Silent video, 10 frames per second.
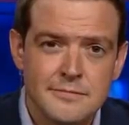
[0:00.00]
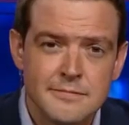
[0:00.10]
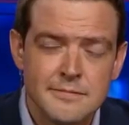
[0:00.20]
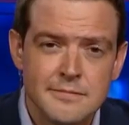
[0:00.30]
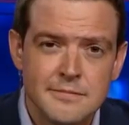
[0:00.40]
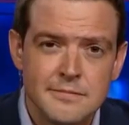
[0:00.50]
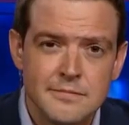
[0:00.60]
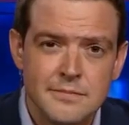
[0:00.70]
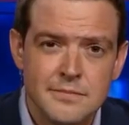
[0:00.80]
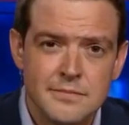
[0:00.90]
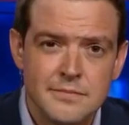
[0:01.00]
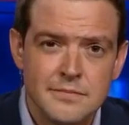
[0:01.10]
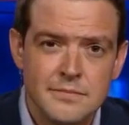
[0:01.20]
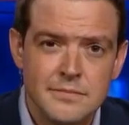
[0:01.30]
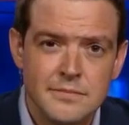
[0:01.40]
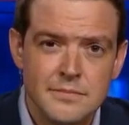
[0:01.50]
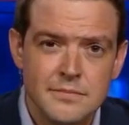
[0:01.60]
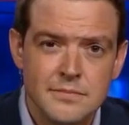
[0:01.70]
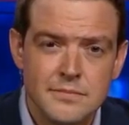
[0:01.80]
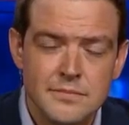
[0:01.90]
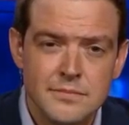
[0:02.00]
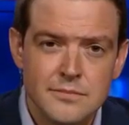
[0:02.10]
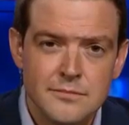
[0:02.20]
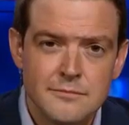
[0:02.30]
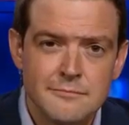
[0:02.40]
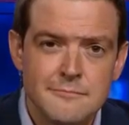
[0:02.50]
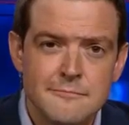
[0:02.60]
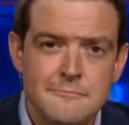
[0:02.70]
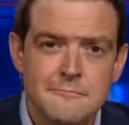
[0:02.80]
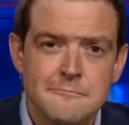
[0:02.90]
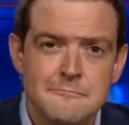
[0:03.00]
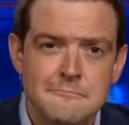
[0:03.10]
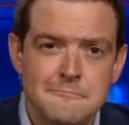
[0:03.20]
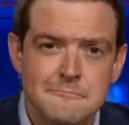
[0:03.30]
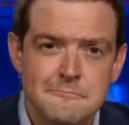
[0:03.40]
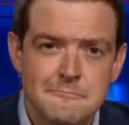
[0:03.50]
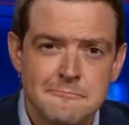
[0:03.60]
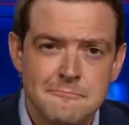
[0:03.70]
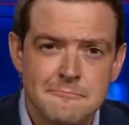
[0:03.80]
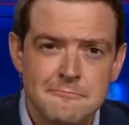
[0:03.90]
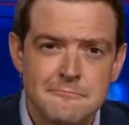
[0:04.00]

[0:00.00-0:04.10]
The person shown says nothing.